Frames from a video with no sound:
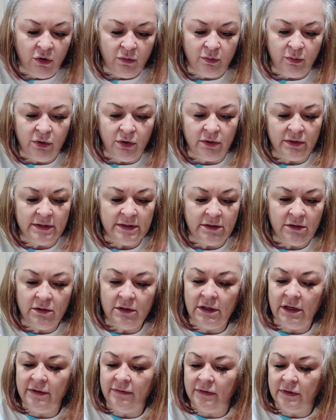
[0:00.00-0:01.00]
personal
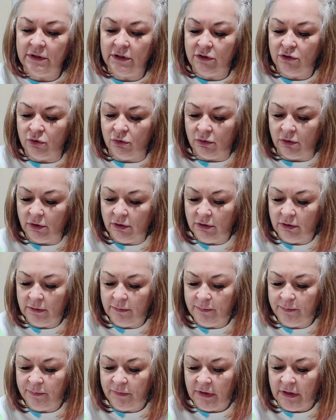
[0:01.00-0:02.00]
life at the door.
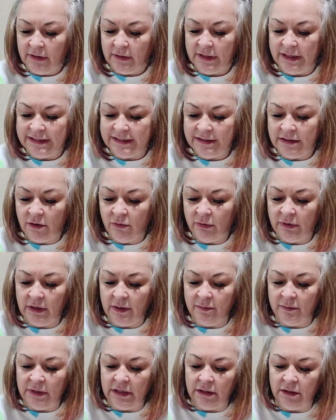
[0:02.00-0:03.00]
That's not what I
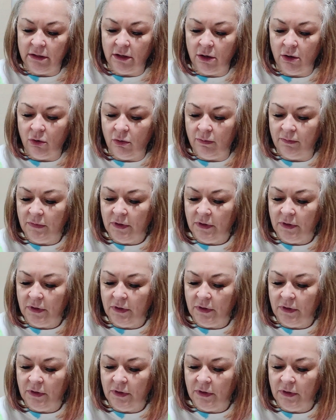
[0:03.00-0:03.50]
mean, though.